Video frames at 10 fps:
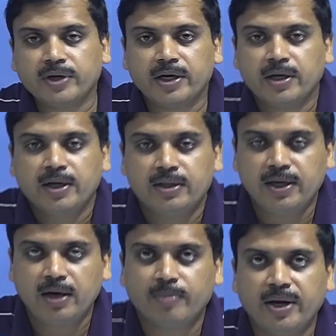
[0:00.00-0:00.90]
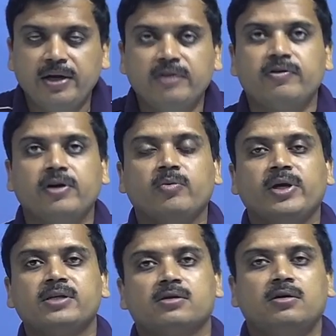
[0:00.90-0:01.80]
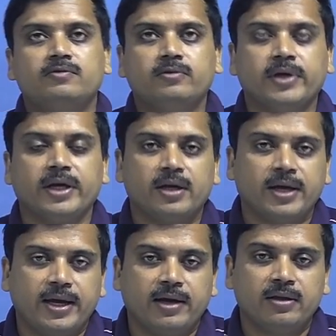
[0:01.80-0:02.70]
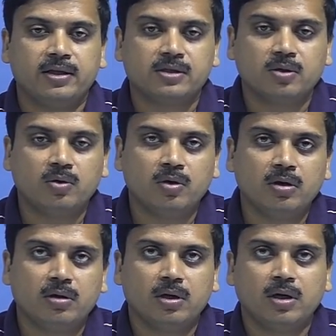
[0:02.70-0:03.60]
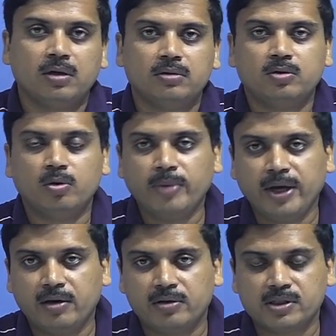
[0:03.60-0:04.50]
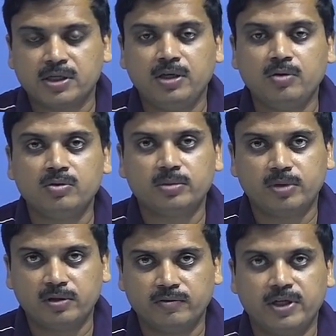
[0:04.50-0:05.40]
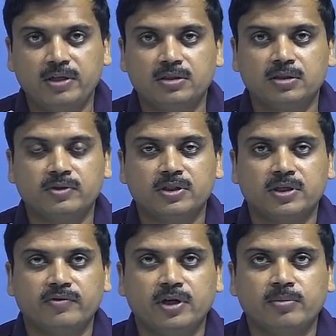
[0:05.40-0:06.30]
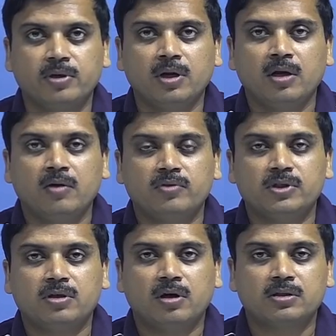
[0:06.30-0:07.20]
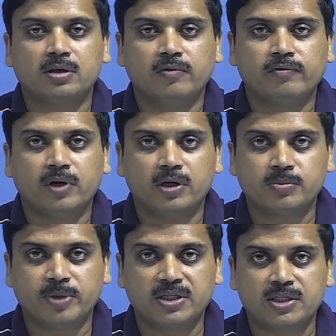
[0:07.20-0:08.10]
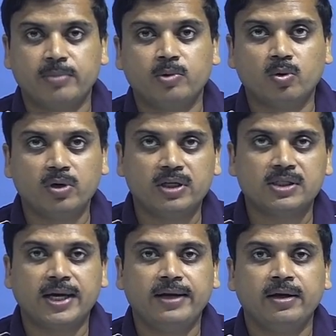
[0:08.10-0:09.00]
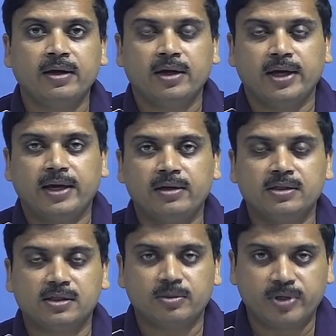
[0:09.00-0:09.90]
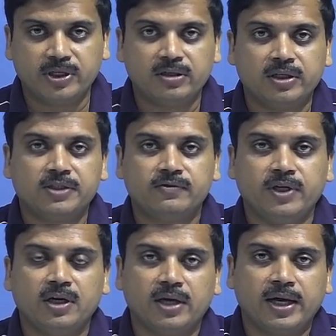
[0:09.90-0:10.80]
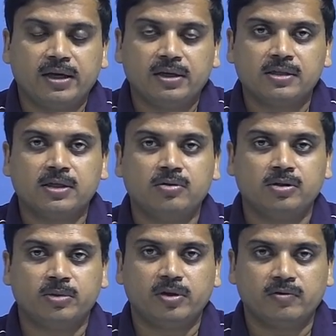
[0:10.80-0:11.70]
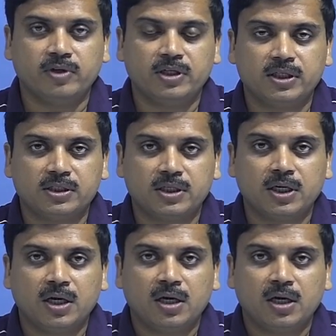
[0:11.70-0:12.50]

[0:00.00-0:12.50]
it. There are many different ways of doing it, and there is a whole domain, or there is a huge amount of literature which is available which talks of space time code design, and this is a pretty rich field and there is a huge amount of literature.